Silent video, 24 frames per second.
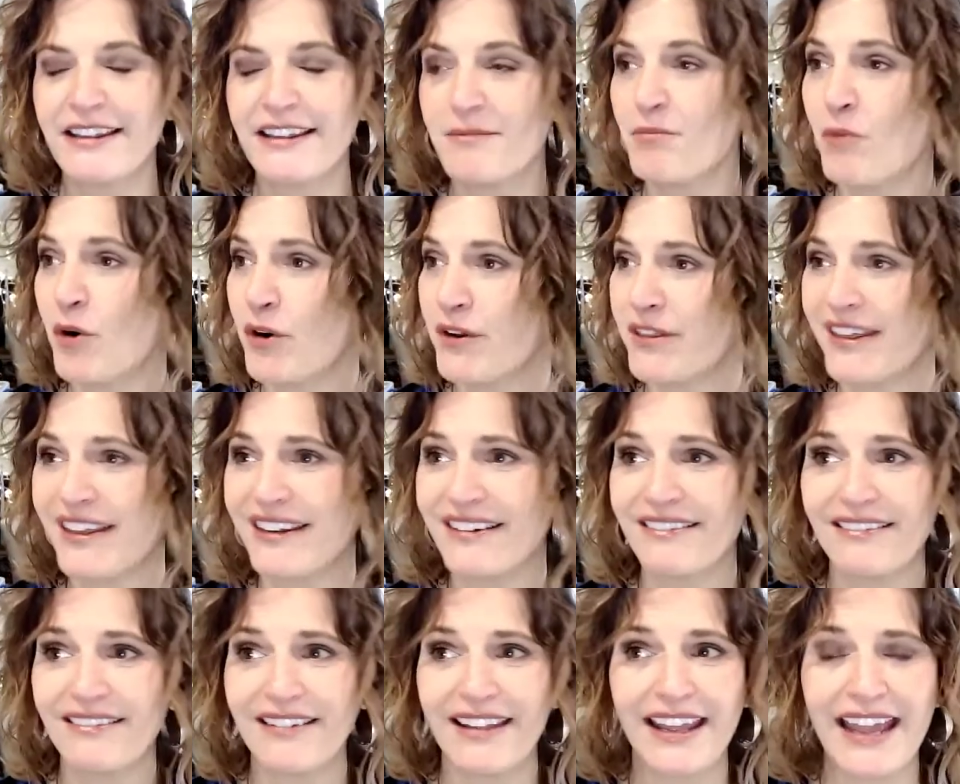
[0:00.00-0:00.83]
more
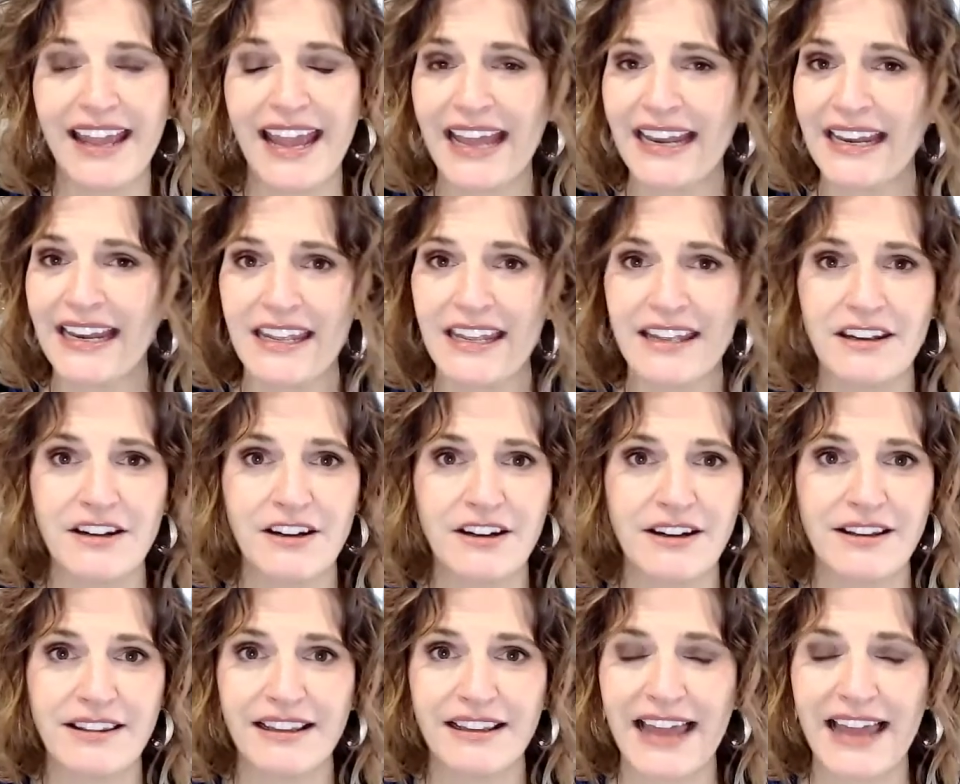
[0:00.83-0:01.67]
than any
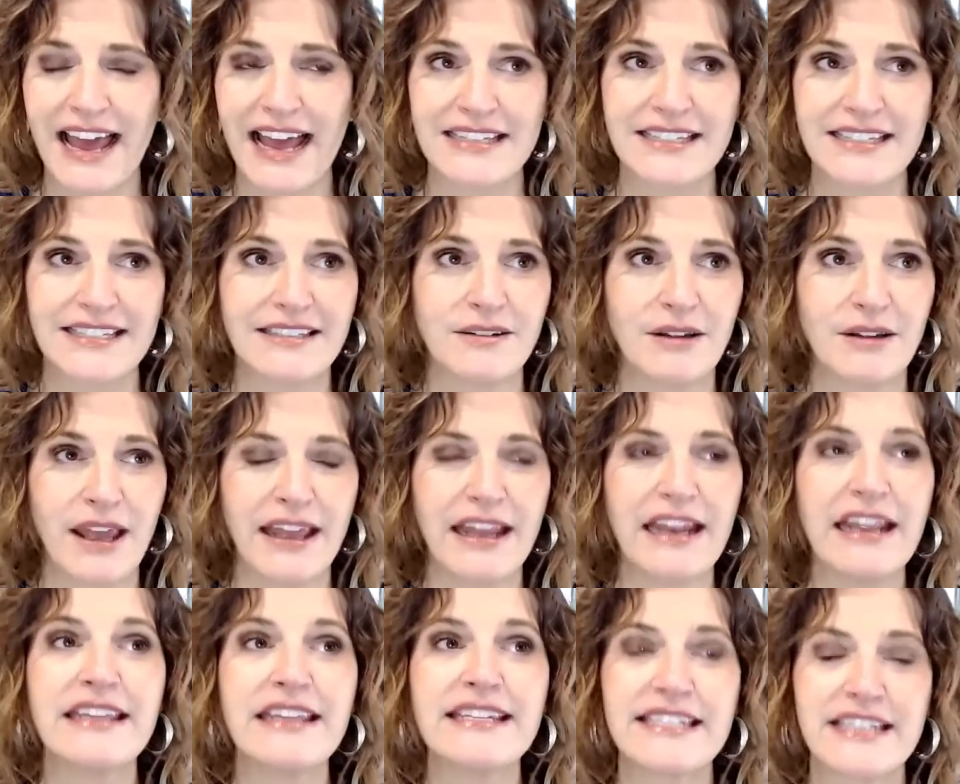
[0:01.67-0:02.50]
year in the last,
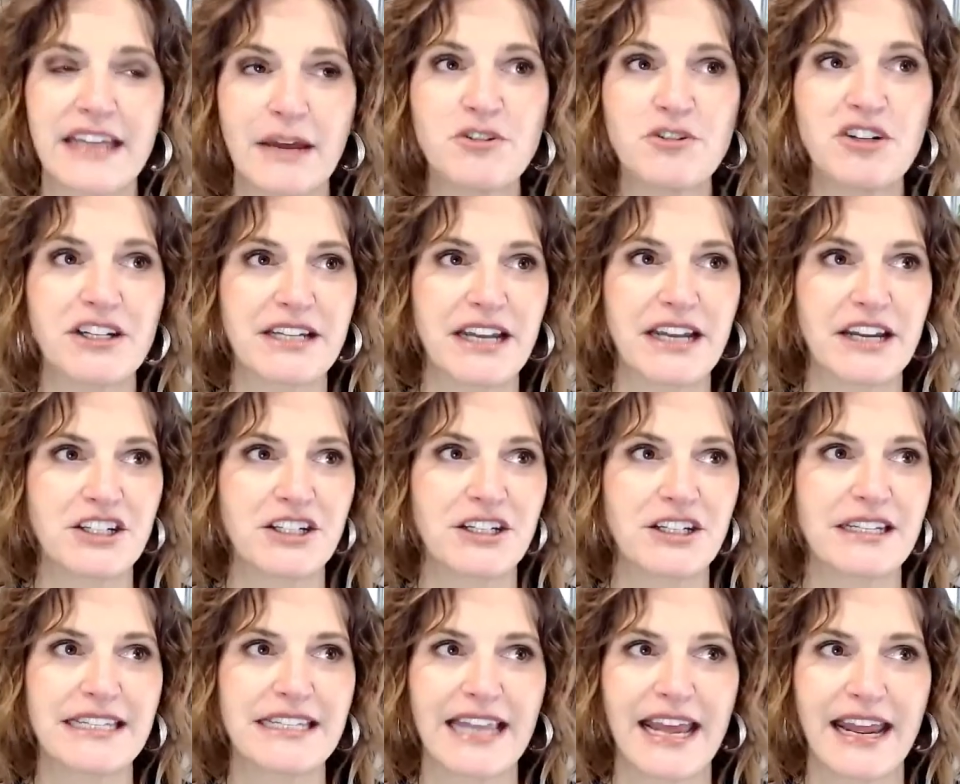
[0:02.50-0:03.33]
any subject, I
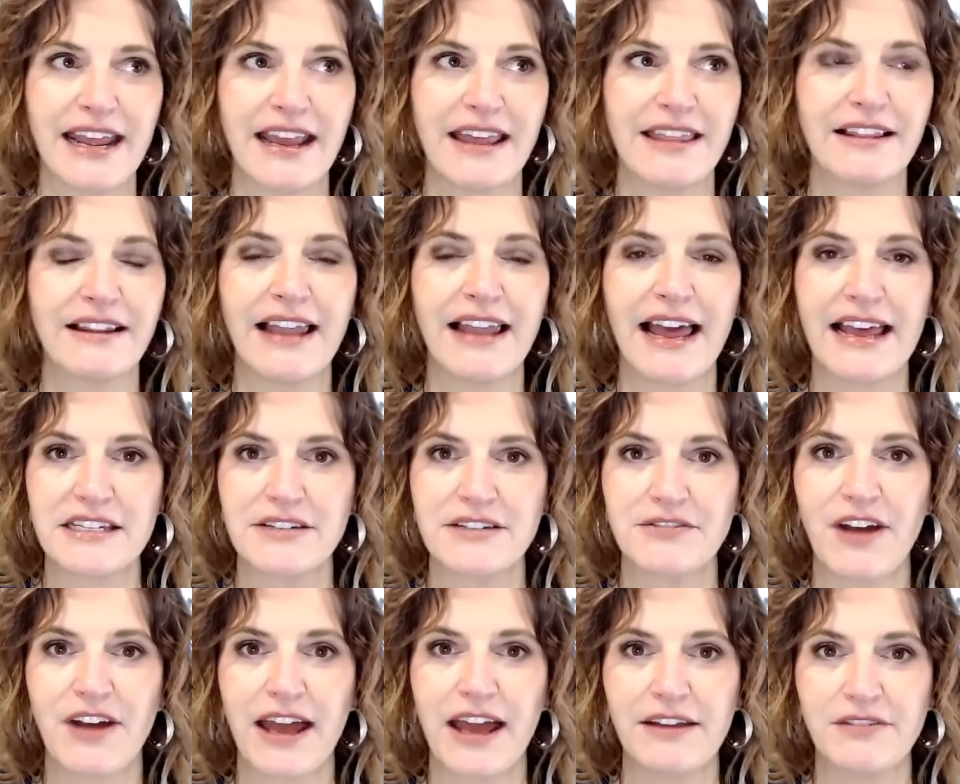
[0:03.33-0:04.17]
should say, in the
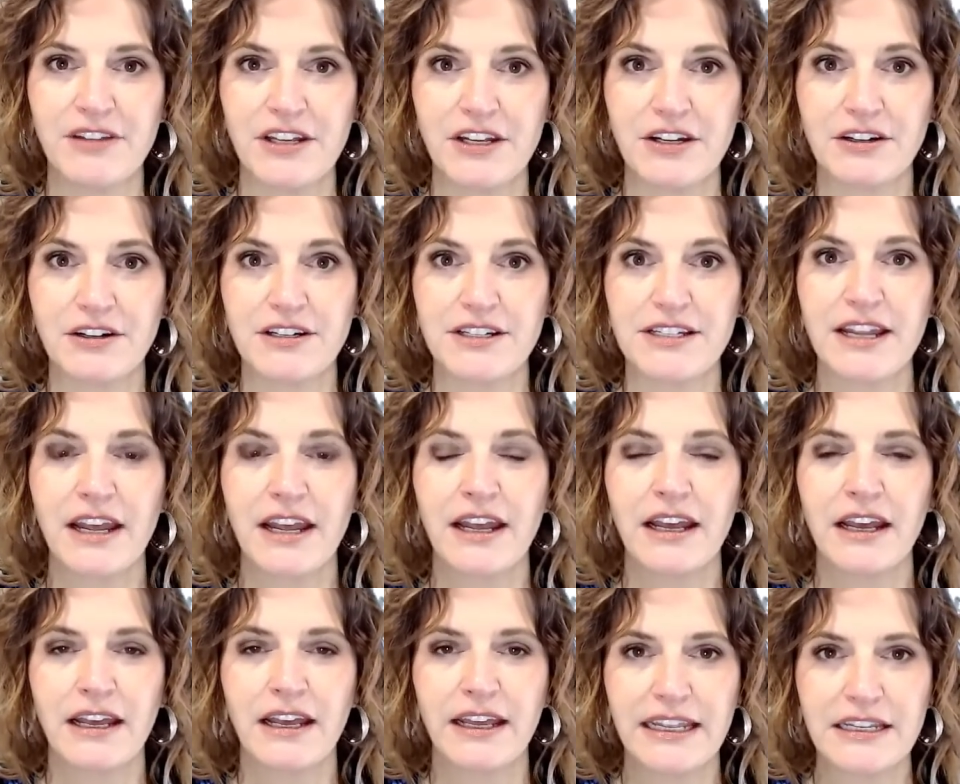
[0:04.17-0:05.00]
last five years
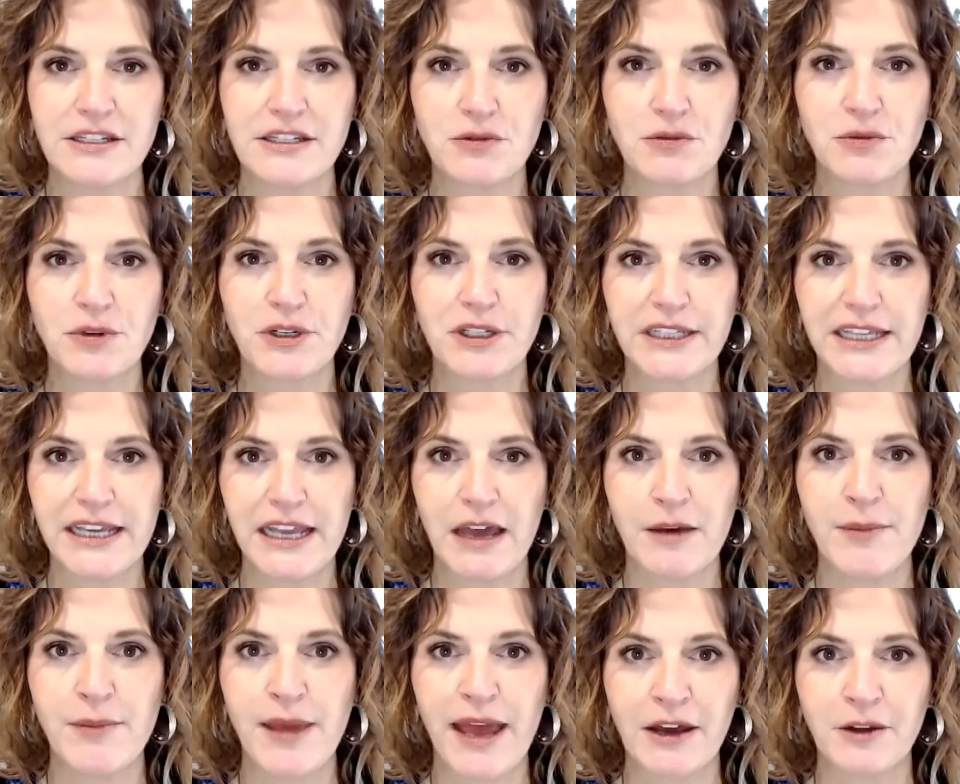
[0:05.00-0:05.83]
it's really
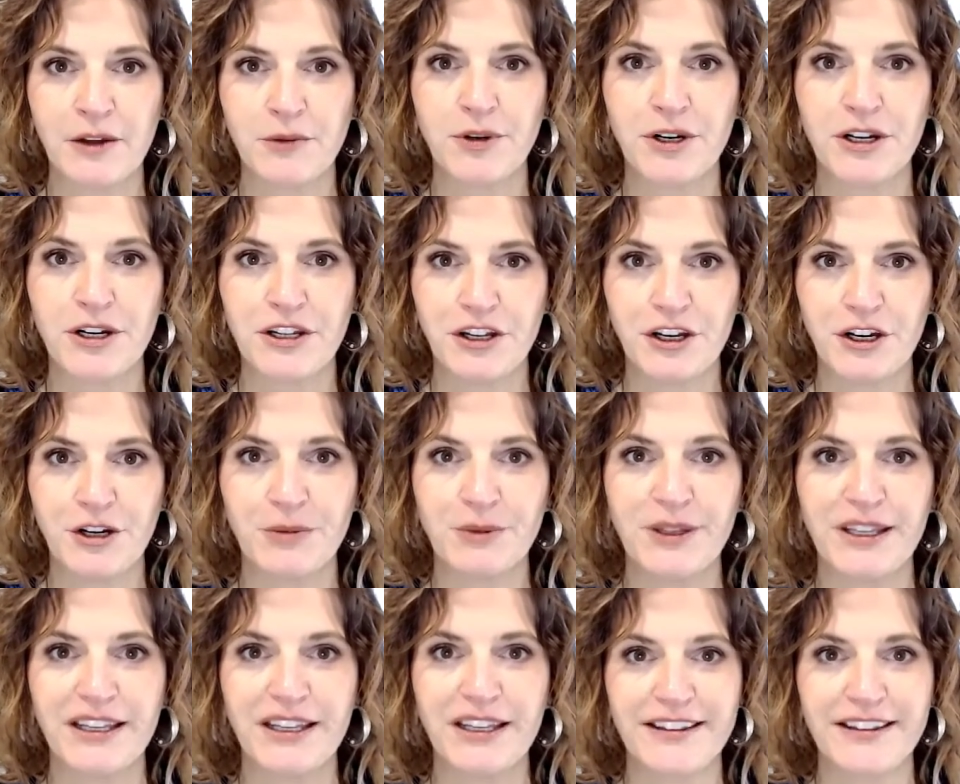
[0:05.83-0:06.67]
about
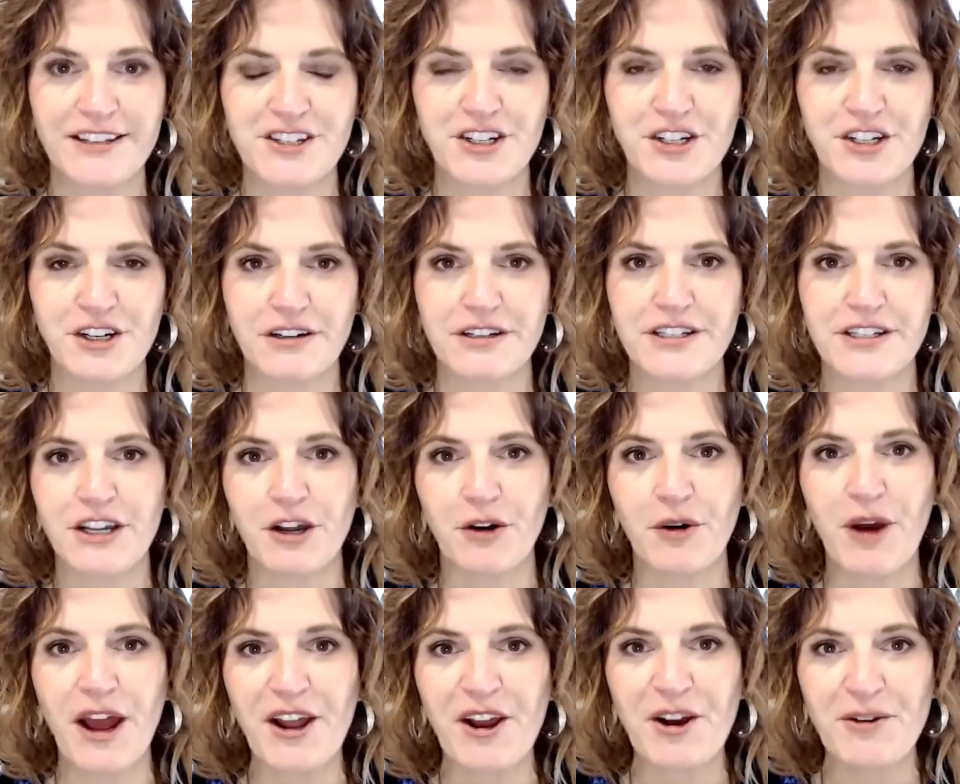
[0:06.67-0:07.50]
procurement this year.
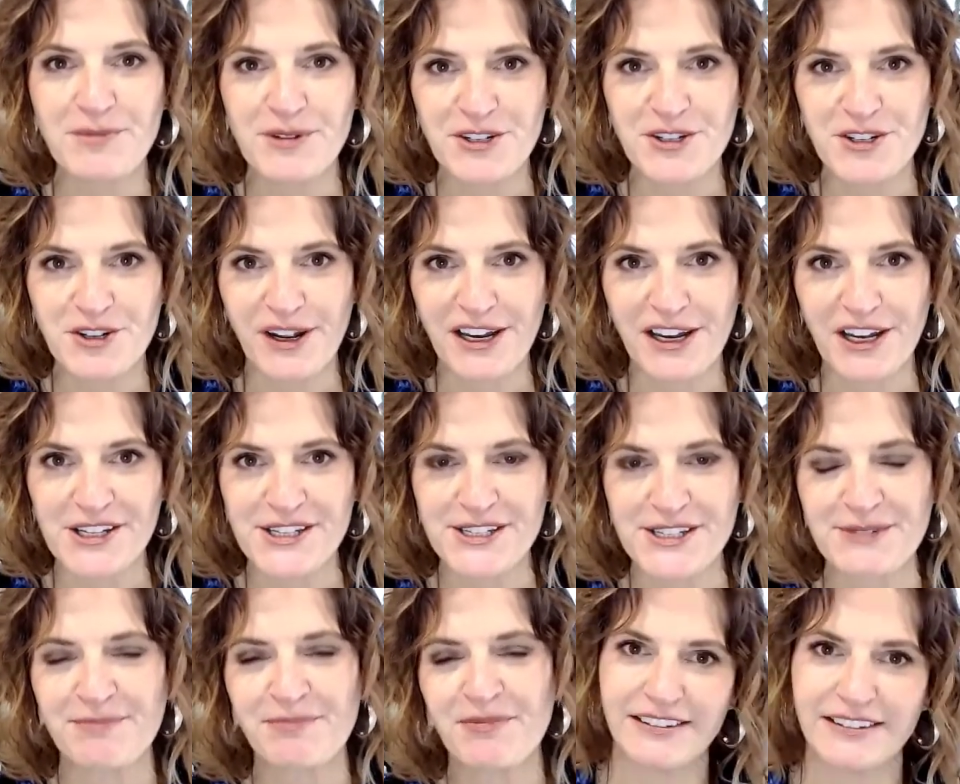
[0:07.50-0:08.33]
So I hope you join
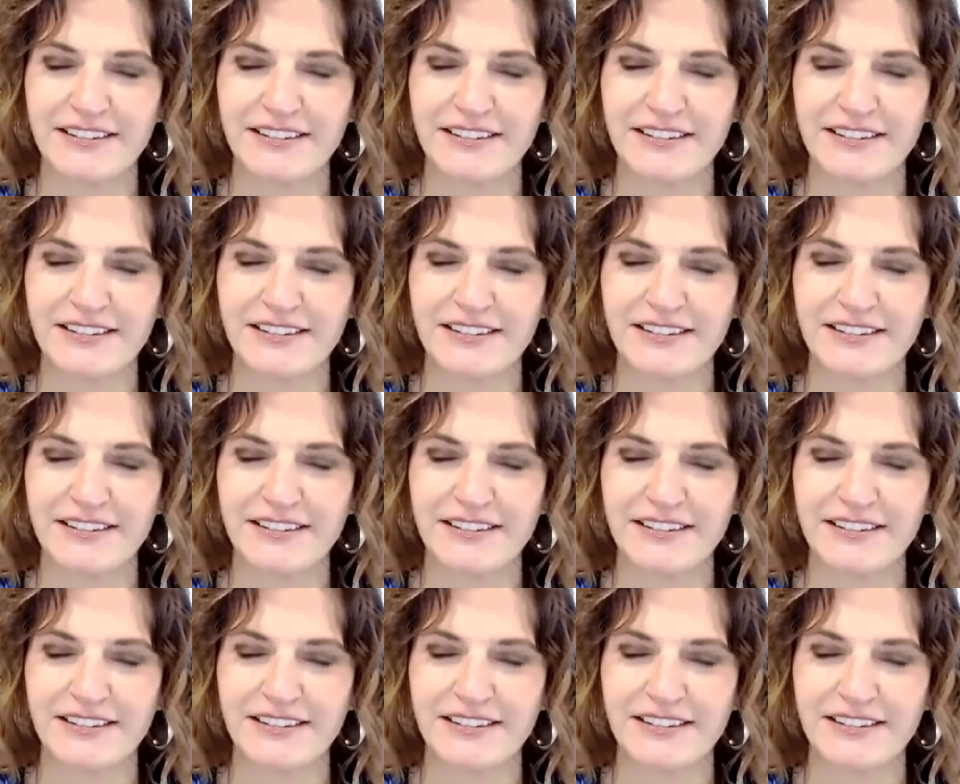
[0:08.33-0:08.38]
us.